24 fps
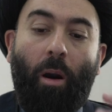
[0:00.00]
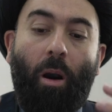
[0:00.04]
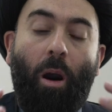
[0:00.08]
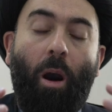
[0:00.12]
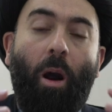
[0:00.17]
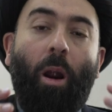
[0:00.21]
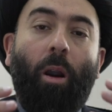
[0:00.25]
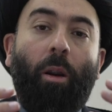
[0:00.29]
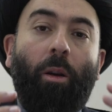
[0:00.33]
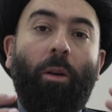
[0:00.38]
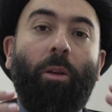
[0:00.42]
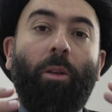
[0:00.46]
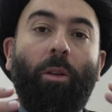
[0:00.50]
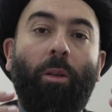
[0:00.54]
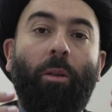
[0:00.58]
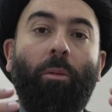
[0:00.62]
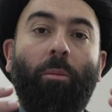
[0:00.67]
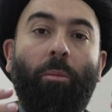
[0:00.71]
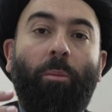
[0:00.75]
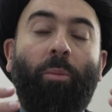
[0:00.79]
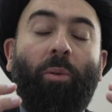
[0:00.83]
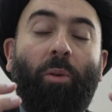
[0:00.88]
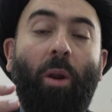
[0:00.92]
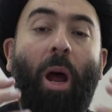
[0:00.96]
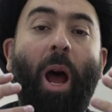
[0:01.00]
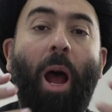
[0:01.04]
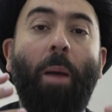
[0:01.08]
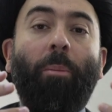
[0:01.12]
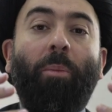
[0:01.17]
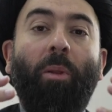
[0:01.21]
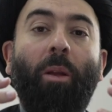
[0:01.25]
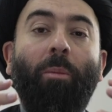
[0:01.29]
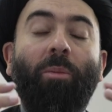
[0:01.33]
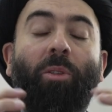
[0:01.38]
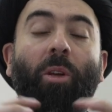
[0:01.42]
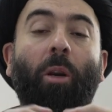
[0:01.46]
Our
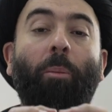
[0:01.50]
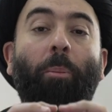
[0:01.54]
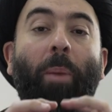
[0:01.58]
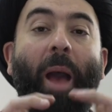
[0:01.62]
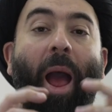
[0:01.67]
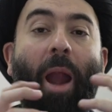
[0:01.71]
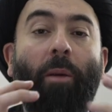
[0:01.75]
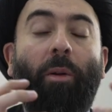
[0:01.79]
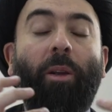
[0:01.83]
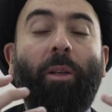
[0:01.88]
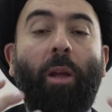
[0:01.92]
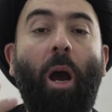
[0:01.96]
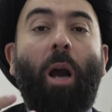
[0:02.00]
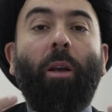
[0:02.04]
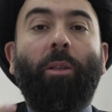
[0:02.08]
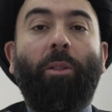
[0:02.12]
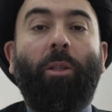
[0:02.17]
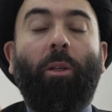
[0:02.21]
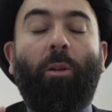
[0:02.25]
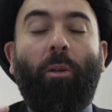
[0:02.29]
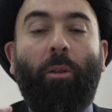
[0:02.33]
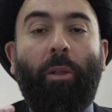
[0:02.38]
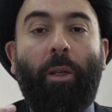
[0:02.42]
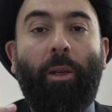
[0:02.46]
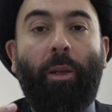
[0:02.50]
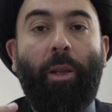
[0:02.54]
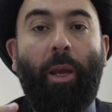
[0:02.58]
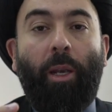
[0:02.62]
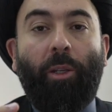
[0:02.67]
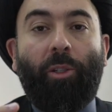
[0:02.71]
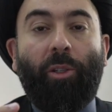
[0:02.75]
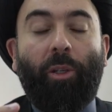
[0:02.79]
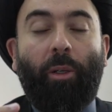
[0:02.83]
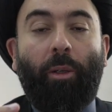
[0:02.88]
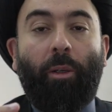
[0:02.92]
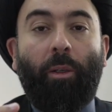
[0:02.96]
problems are paradoxical in
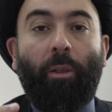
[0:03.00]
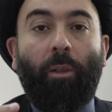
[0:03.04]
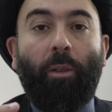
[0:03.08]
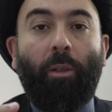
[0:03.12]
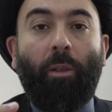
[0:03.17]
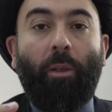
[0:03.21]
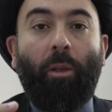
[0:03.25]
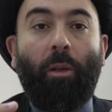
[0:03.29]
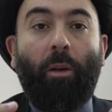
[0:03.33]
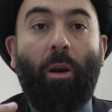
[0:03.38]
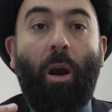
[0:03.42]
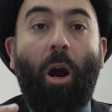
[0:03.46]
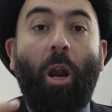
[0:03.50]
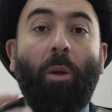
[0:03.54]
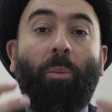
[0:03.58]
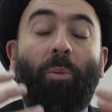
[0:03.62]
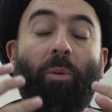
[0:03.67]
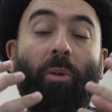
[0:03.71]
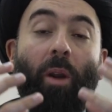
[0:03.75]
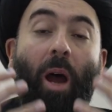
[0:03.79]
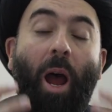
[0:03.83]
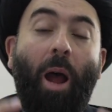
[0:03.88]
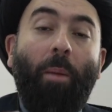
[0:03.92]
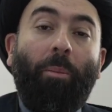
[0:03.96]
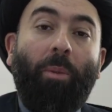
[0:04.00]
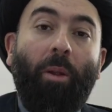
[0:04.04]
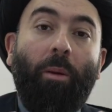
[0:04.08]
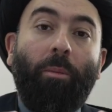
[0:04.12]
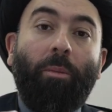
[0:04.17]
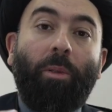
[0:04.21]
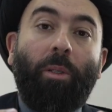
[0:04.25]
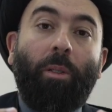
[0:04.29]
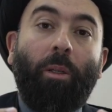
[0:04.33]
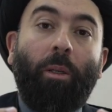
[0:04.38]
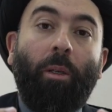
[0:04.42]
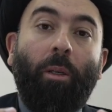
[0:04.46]
nature. Our
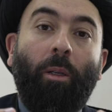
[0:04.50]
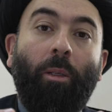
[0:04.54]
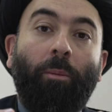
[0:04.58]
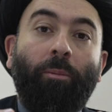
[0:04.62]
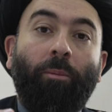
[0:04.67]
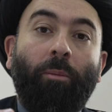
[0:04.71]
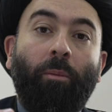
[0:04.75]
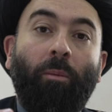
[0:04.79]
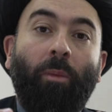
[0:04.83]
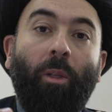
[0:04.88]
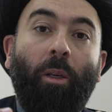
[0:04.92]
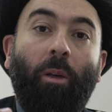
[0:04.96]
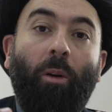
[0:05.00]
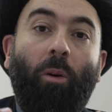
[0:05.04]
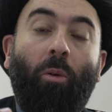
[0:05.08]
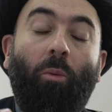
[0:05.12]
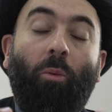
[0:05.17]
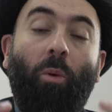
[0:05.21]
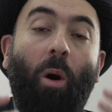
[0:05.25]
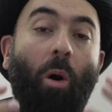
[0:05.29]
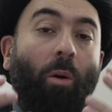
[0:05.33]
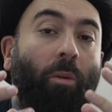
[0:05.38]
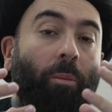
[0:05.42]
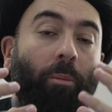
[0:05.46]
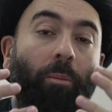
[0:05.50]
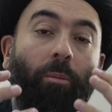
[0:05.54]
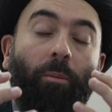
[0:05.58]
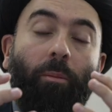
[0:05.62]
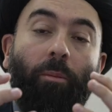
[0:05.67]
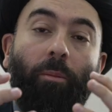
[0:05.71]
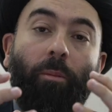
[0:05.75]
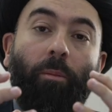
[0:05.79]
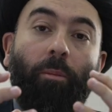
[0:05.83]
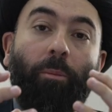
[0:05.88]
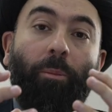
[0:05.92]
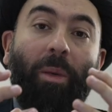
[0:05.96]
problems won't
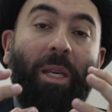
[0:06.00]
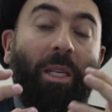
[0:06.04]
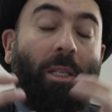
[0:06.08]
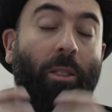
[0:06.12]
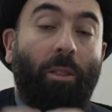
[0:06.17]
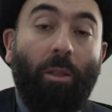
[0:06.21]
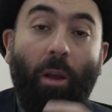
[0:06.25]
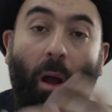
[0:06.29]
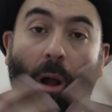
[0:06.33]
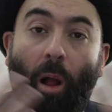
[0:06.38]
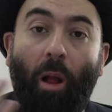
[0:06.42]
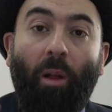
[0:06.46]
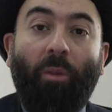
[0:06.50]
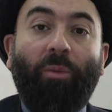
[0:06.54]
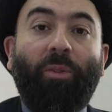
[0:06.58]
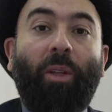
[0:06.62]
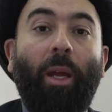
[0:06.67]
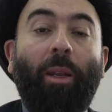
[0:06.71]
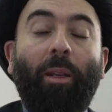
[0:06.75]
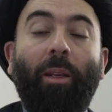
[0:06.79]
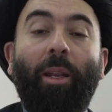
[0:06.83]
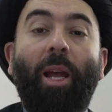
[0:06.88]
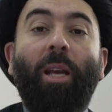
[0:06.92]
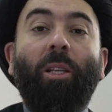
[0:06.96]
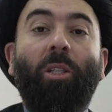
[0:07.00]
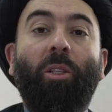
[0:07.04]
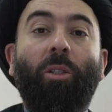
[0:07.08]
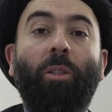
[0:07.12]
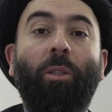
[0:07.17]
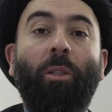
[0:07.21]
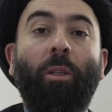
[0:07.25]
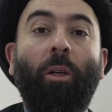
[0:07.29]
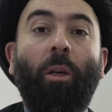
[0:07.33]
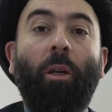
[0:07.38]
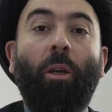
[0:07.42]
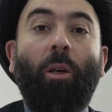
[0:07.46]
be solved
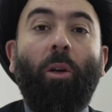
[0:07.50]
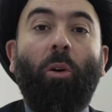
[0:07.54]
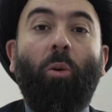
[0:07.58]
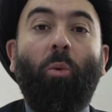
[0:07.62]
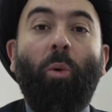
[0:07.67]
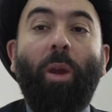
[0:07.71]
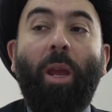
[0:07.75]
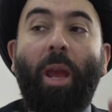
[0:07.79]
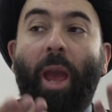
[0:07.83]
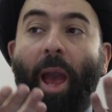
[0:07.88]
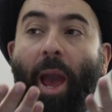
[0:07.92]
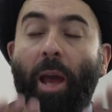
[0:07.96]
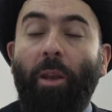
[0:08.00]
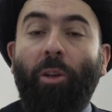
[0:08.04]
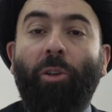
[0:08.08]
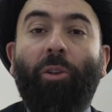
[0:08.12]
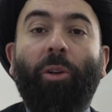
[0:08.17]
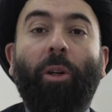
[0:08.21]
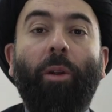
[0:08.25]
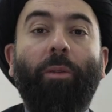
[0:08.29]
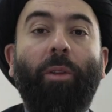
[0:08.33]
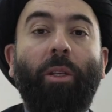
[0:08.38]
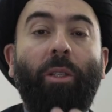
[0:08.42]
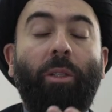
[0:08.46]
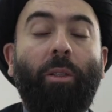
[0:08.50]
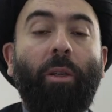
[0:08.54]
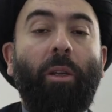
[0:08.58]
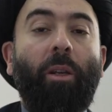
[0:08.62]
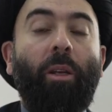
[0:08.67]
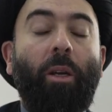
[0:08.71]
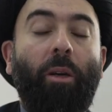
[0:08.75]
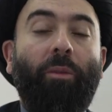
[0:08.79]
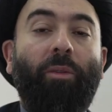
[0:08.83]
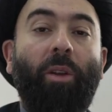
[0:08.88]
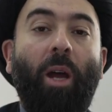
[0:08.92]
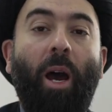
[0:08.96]
unless we enter the
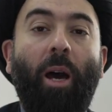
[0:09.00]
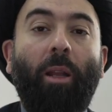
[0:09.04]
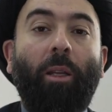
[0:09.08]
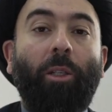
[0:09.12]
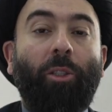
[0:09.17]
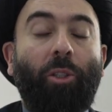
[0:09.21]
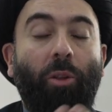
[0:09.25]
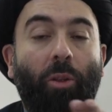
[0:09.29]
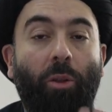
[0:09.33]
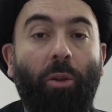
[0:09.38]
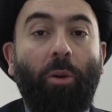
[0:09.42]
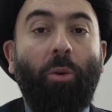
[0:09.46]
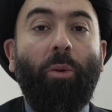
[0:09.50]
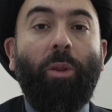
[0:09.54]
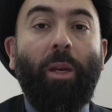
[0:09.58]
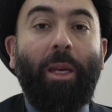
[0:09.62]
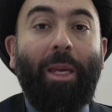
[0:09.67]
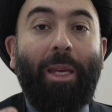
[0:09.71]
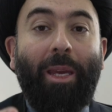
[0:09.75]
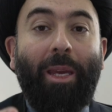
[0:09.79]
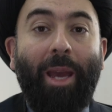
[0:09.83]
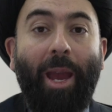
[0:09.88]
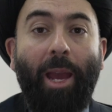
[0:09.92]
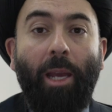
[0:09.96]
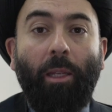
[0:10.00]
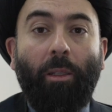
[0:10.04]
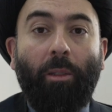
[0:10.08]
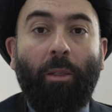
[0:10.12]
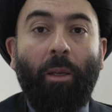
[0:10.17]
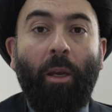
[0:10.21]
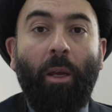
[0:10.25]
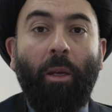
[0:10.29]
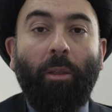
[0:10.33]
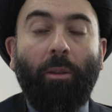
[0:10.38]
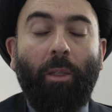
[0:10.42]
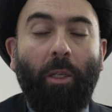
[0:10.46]
city of knowledge through the gate
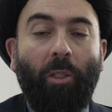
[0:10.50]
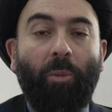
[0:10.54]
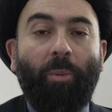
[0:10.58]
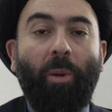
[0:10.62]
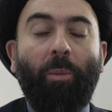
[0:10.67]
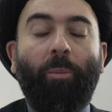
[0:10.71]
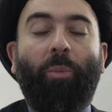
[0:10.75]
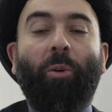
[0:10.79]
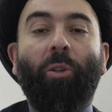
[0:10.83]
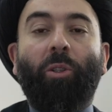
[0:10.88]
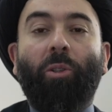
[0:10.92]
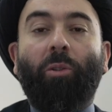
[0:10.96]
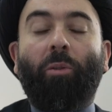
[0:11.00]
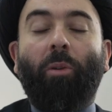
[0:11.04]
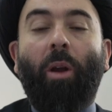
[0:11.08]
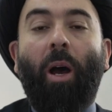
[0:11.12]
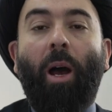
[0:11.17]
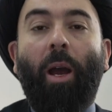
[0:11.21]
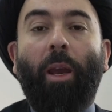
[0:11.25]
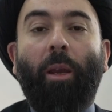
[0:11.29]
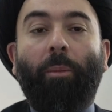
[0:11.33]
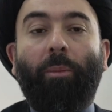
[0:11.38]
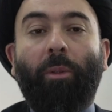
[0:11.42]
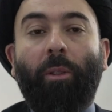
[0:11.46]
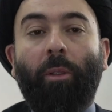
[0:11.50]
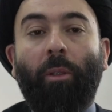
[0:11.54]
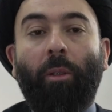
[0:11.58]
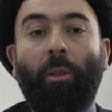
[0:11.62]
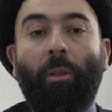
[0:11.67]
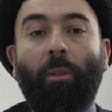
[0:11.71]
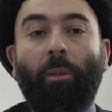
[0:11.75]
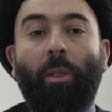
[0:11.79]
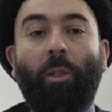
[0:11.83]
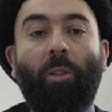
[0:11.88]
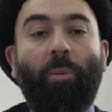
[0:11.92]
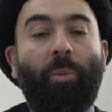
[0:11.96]
that's been prescribed,
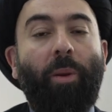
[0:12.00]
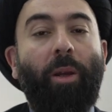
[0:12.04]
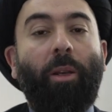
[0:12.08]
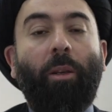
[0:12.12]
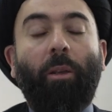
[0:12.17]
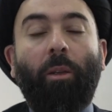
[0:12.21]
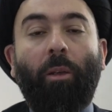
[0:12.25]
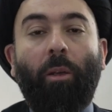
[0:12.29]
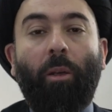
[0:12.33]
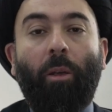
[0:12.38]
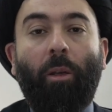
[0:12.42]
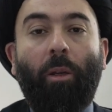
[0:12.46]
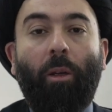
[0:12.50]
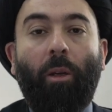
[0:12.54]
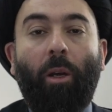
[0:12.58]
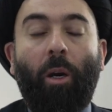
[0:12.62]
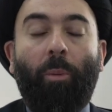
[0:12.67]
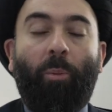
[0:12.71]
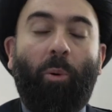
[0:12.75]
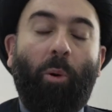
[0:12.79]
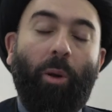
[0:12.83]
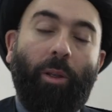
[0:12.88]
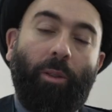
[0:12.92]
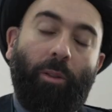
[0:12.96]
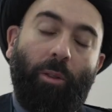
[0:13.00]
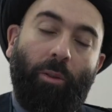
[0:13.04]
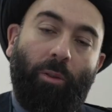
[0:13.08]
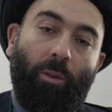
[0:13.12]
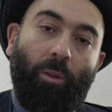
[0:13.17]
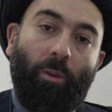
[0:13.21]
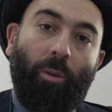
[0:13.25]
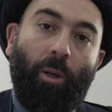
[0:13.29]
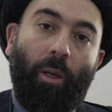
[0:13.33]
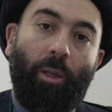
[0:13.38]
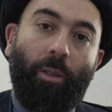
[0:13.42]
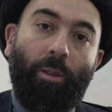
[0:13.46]
that's been appointed
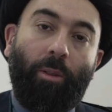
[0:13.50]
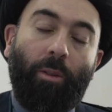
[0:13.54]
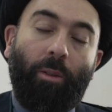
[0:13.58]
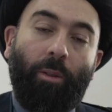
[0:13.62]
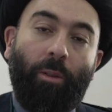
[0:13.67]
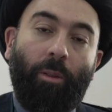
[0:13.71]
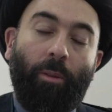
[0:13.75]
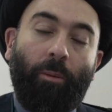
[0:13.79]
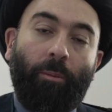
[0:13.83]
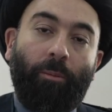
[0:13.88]
to us.